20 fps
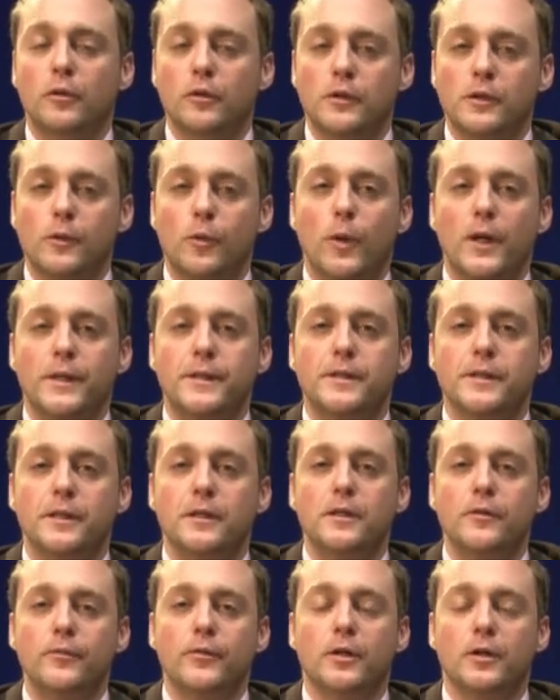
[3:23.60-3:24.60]
quite
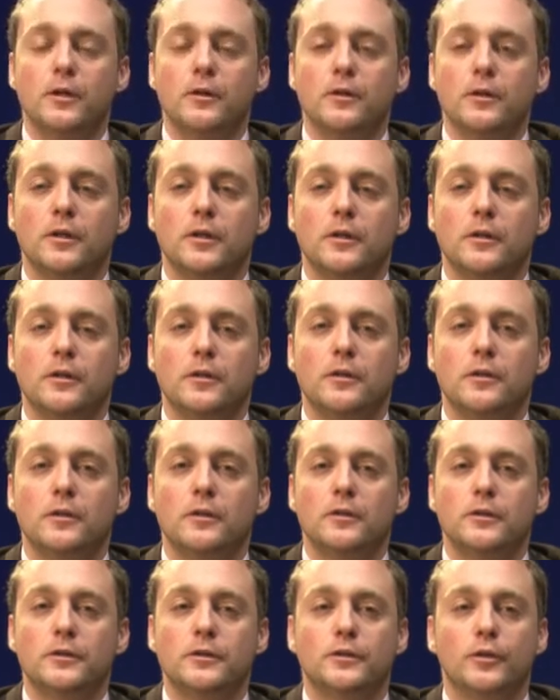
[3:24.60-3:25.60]
significantly.
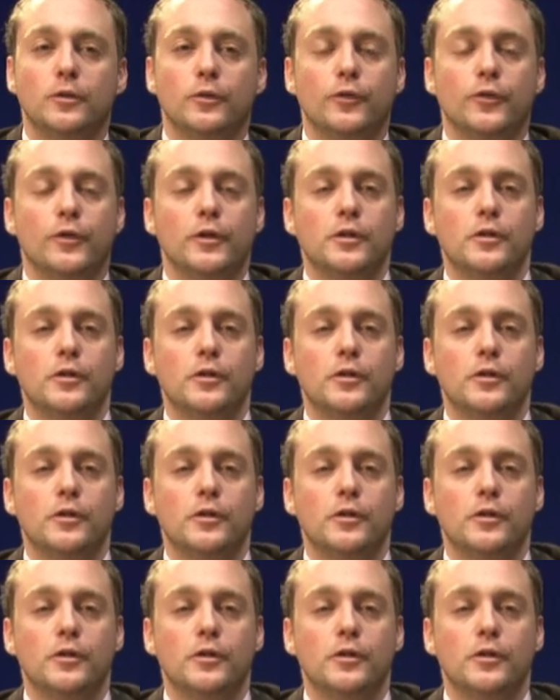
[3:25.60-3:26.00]
So there